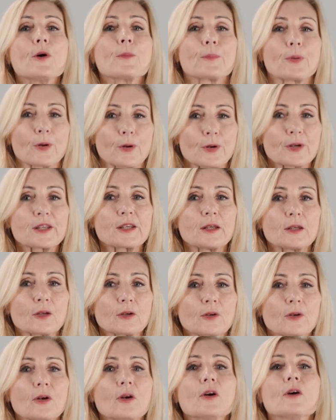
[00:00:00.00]
per
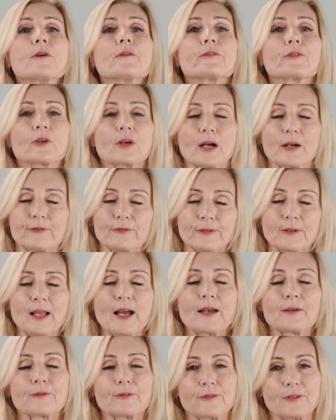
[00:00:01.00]
year for a
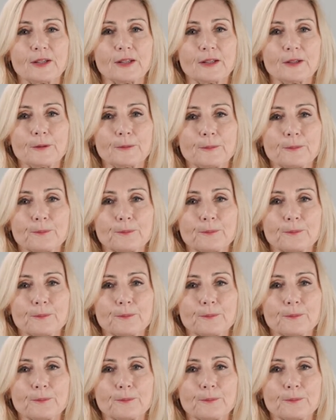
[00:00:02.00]
flat fee.